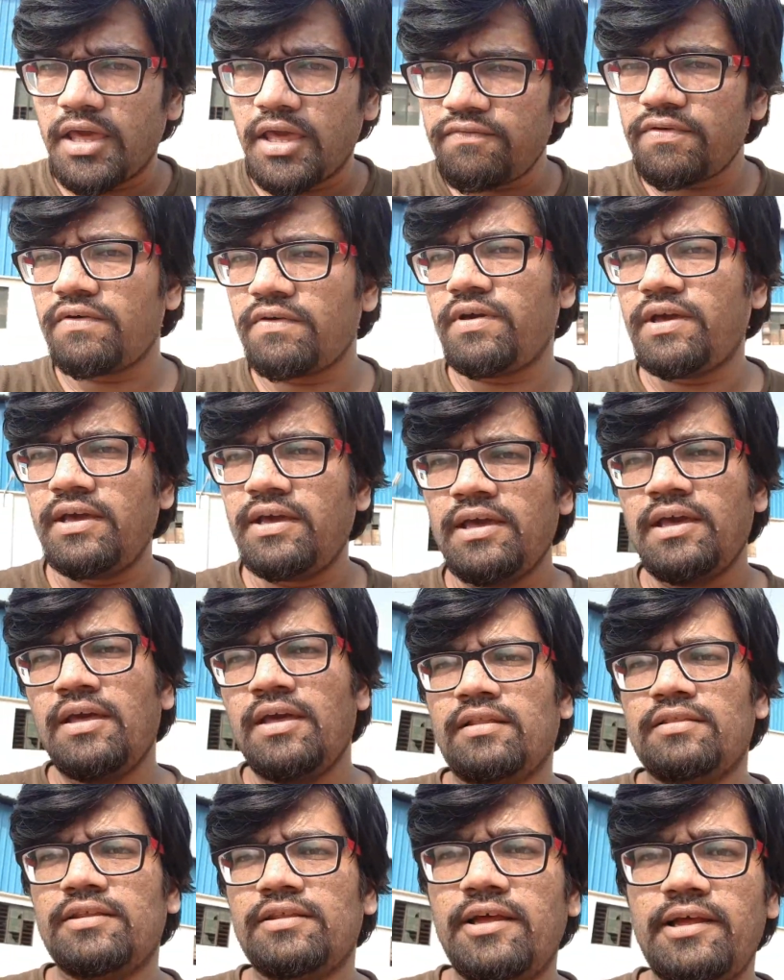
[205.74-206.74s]
give away
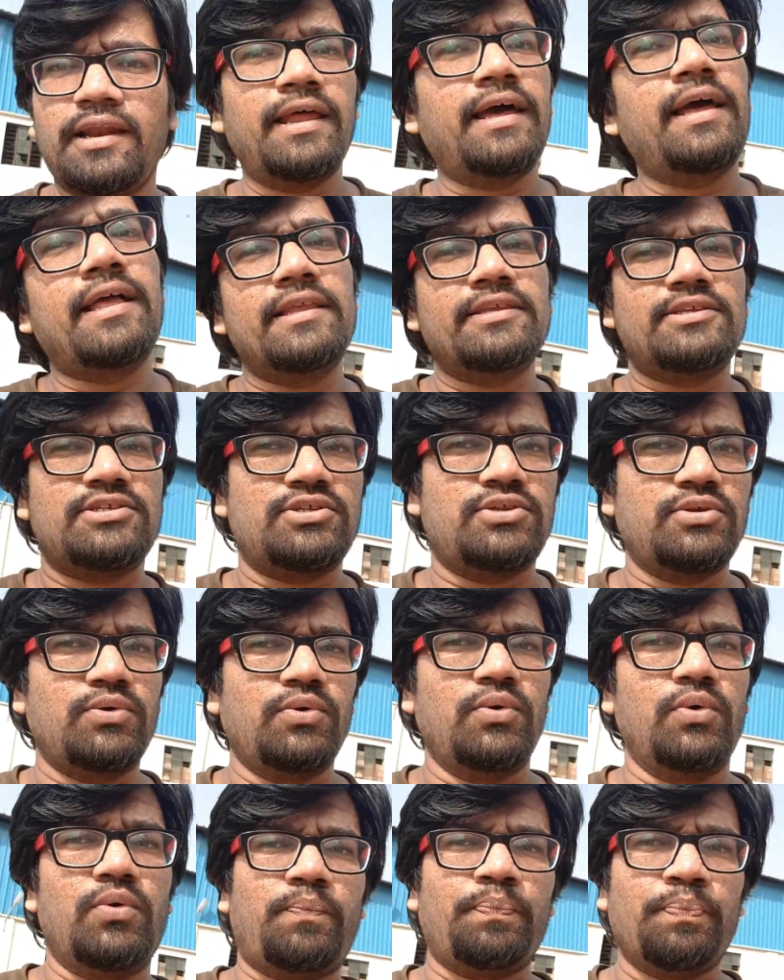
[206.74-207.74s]
their lands
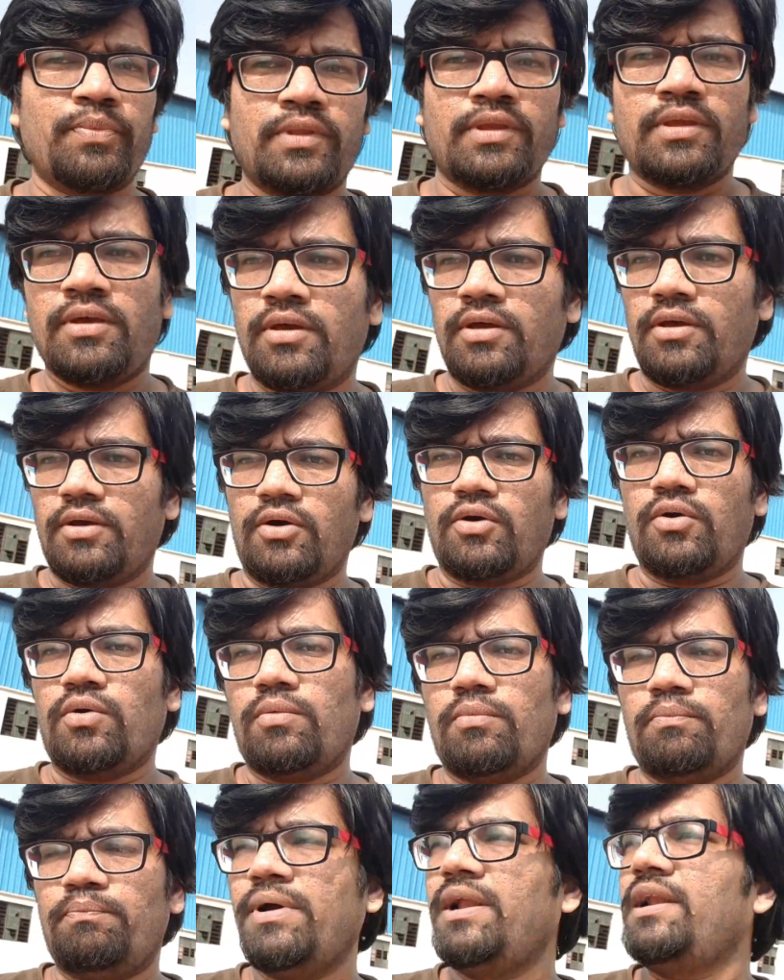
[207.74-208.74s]
to
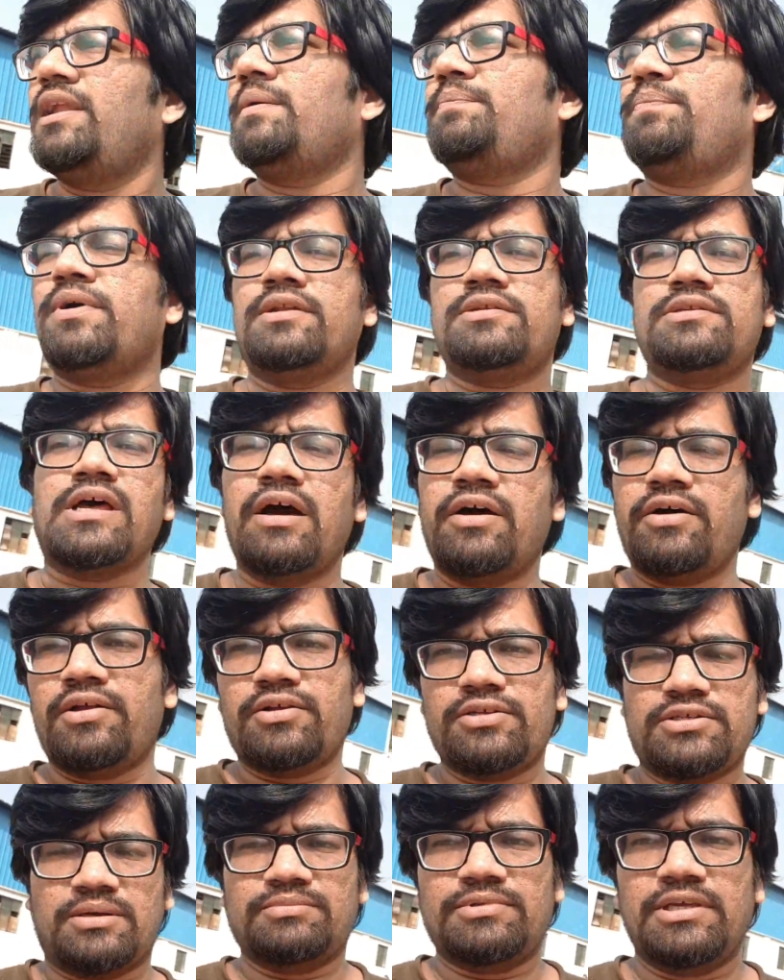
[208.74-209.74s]
build up a
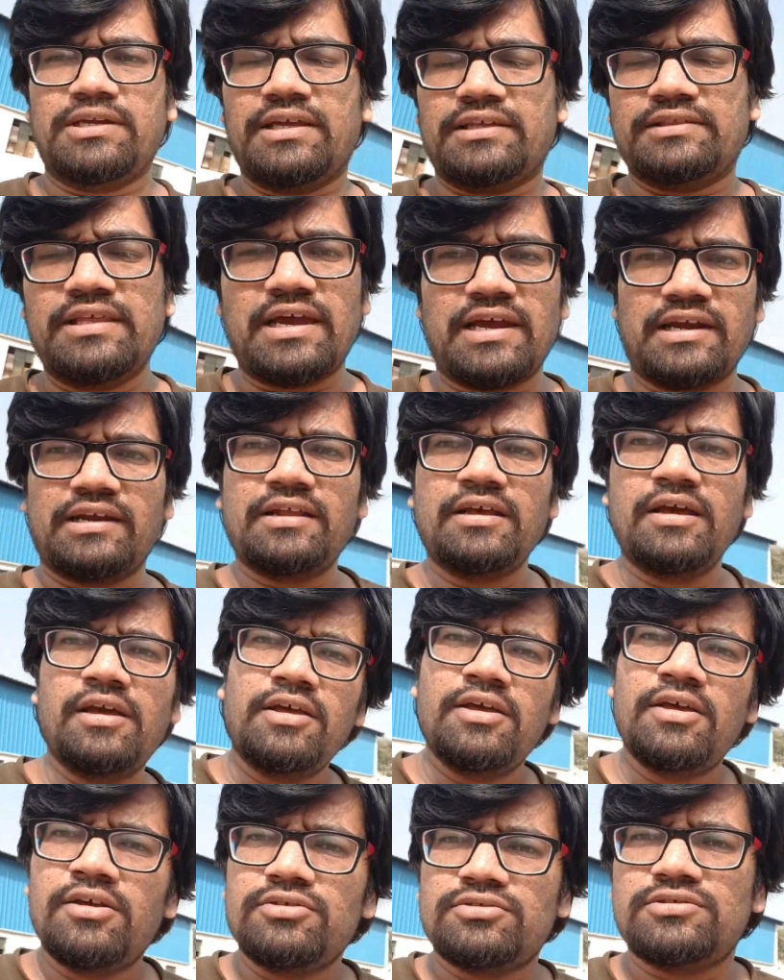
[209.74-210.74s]
tower or something like that.
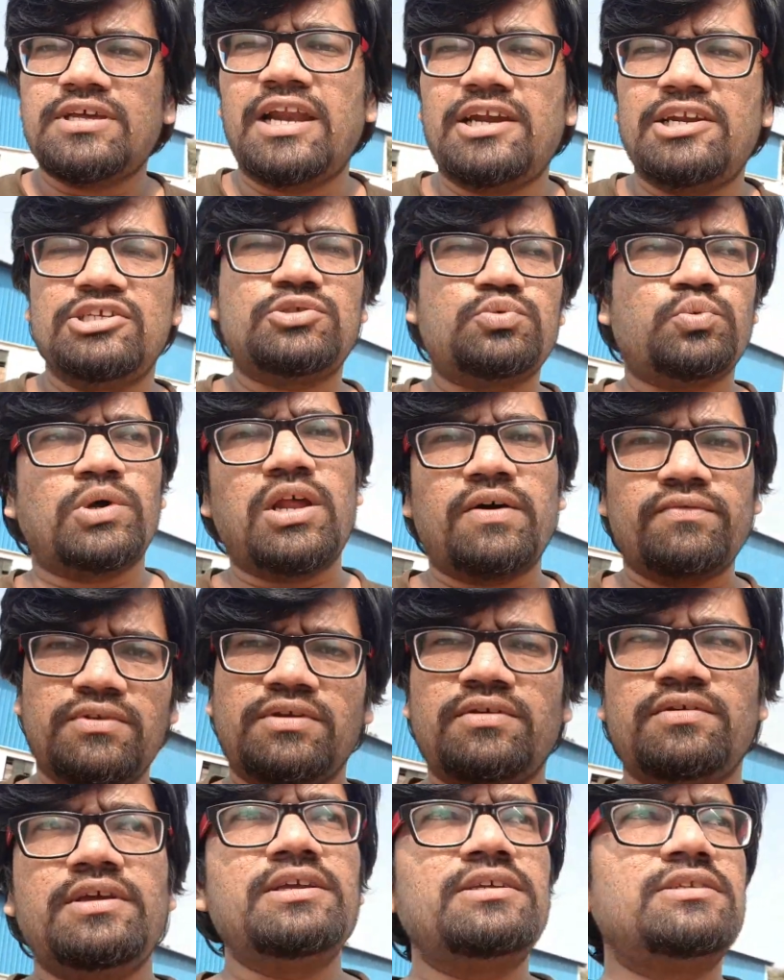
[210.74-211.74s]
So that is one
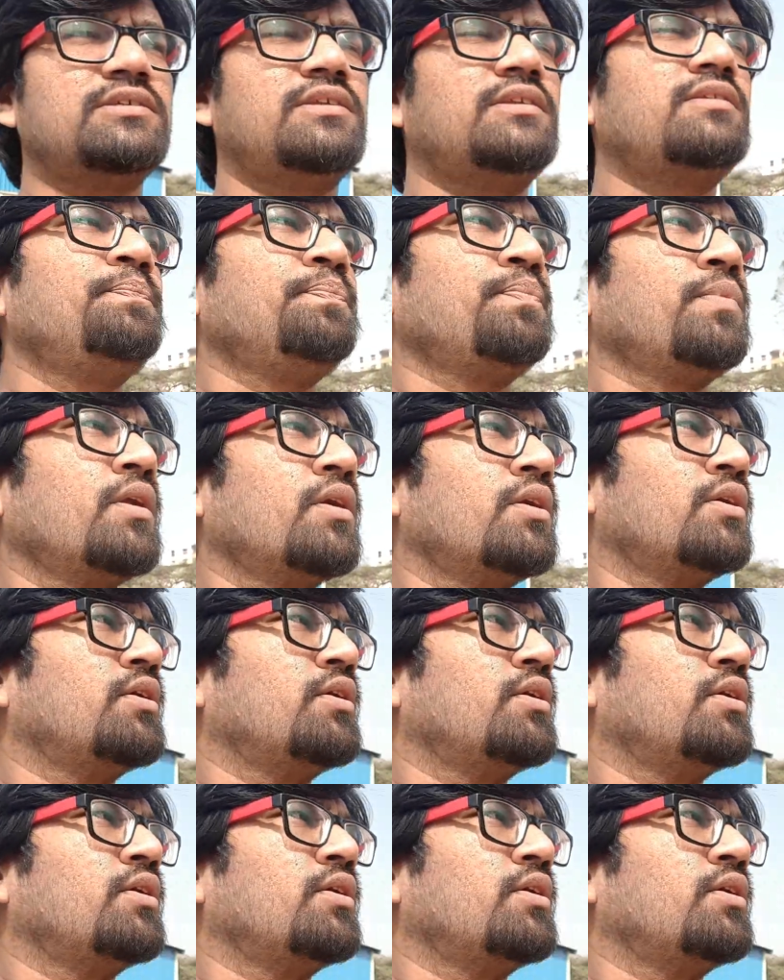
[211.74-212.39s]
of the reason.